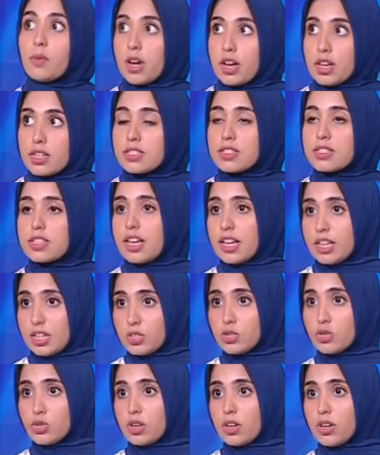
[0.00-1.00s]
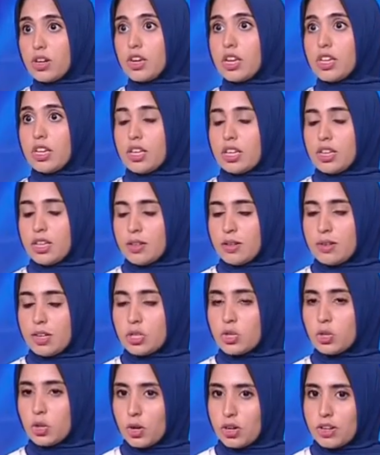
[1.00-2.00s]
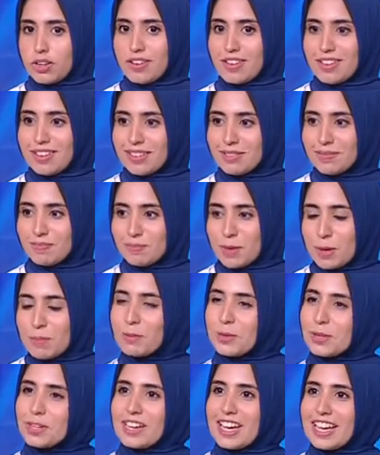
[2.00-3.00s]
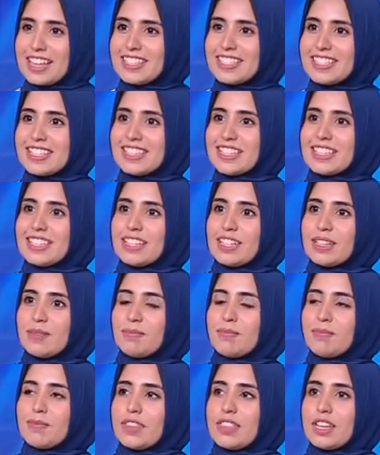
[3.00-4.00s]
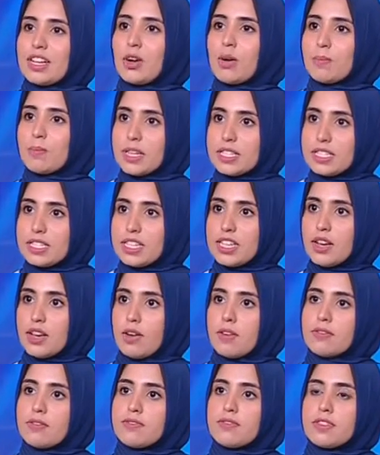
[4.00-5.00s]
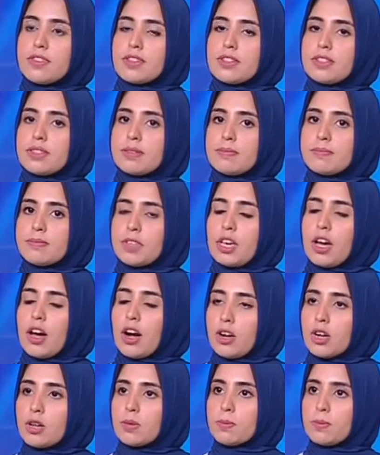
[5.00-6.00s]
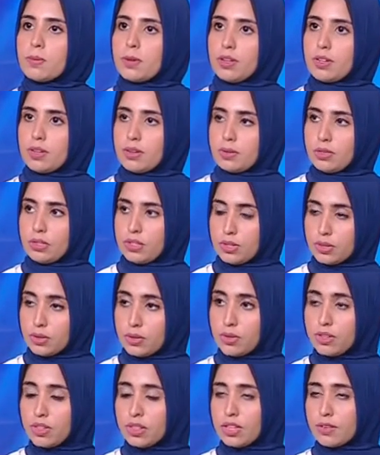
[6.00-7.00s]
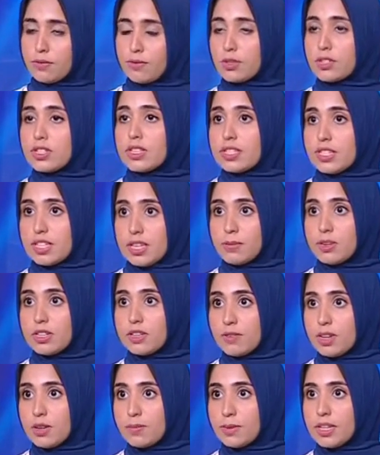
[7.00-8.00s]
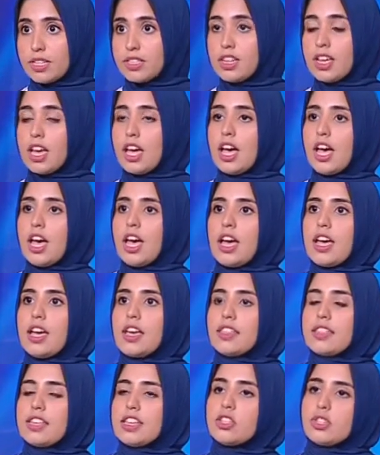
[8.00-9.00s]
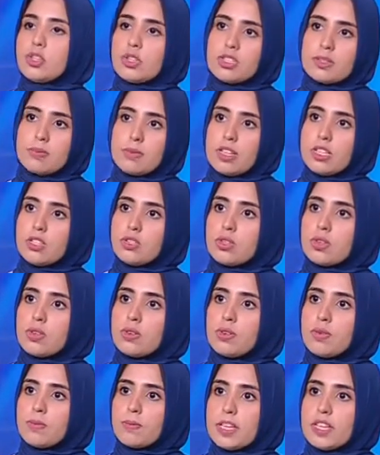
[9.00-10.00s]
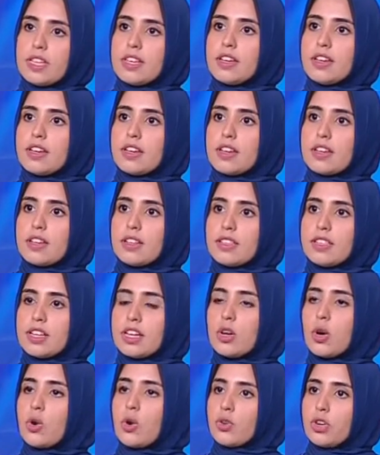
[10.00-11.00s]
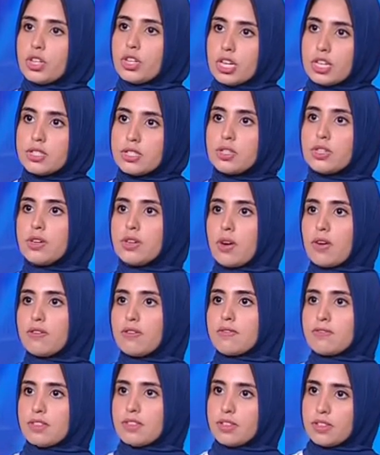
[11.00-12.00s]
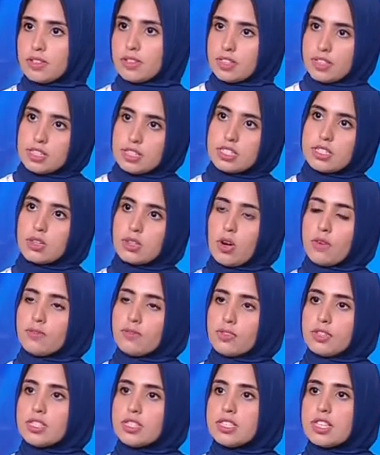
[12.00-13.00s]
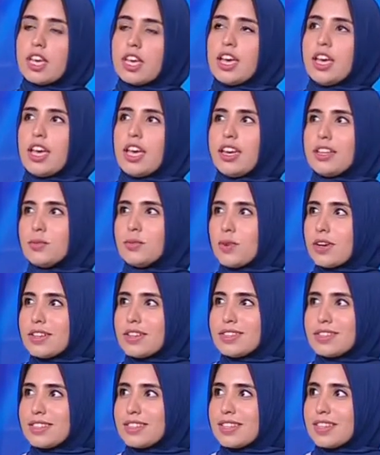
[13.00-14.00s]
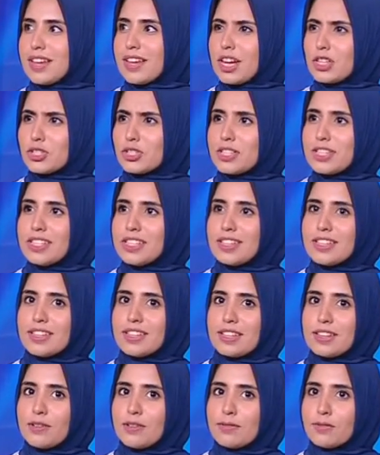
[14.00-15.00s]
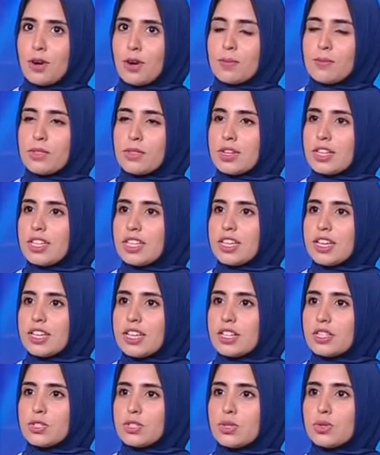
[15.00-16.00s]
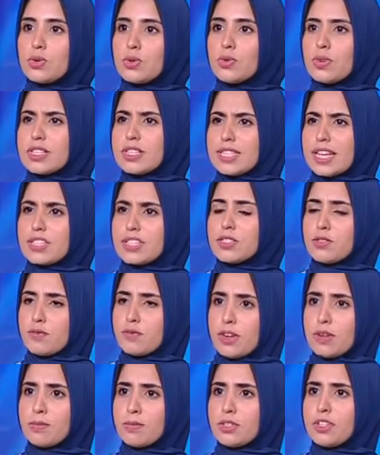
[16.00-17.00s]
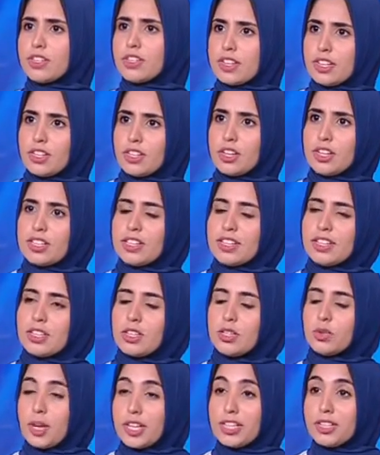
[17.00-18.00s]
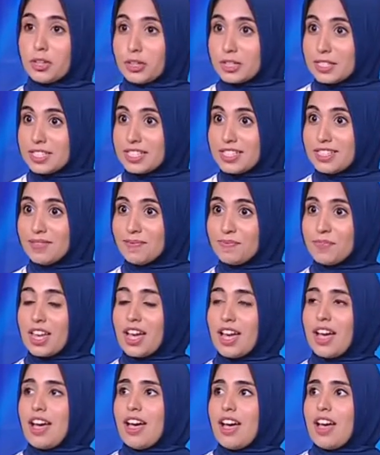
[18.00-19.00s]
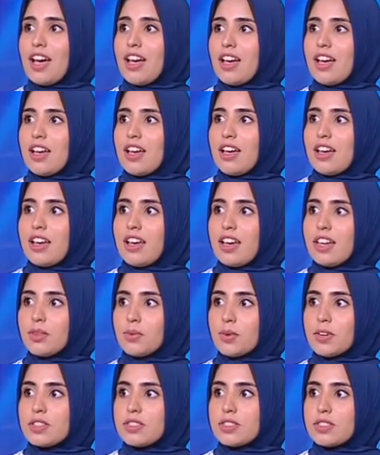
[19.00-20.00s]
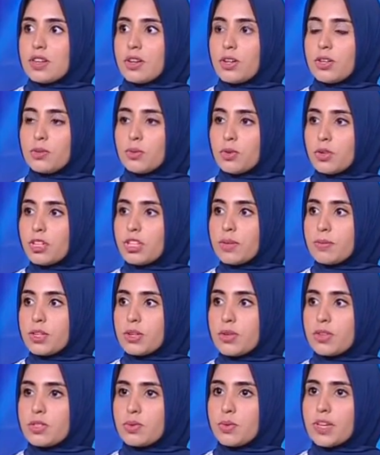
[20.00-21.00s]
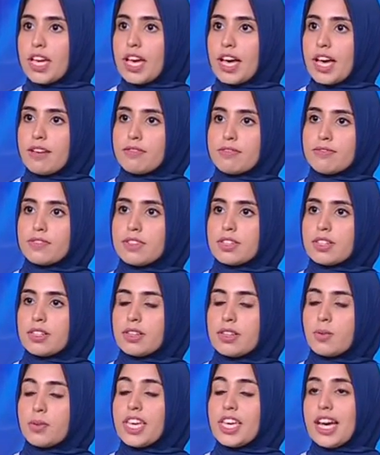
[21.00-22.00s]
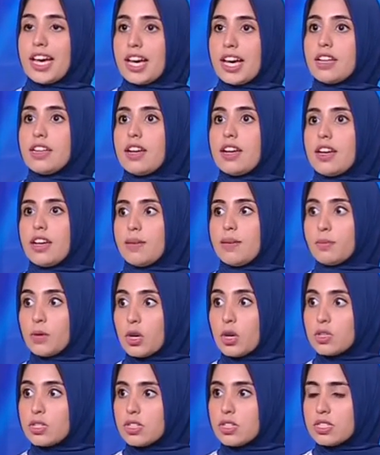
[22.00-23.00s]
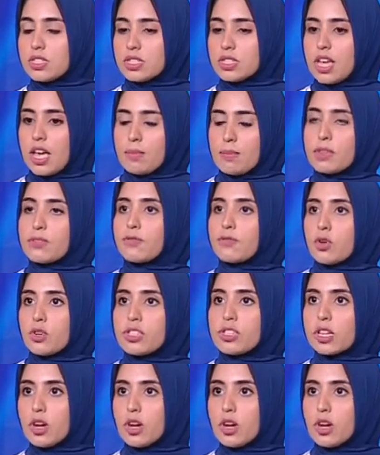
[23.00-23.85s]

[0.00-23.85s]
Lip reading: was HR member at the Committee of Arab Youth for Sustainable Development. They chose me to be the organizer of this conference. It was actually from 3 to 6 November 2019. It was hard work because we had a process before the